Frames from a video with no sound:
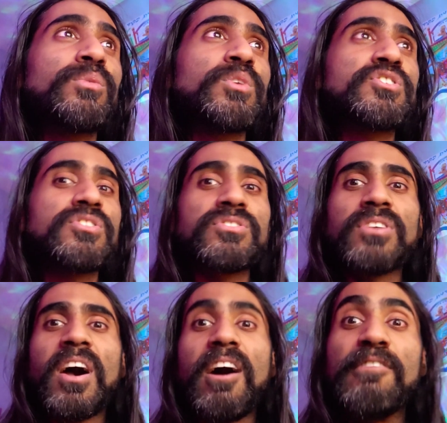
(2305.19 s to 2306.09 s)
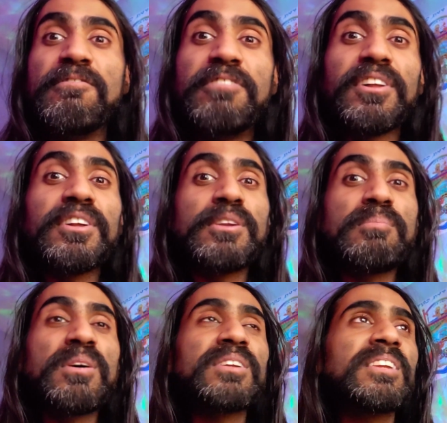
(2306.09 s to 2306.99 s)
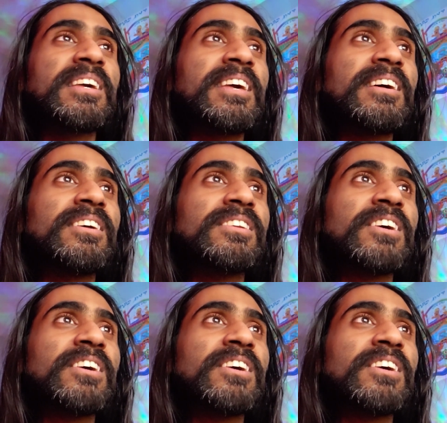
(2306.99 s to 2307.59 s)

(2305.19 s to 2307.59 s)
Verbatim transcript: which is a villain among the guild.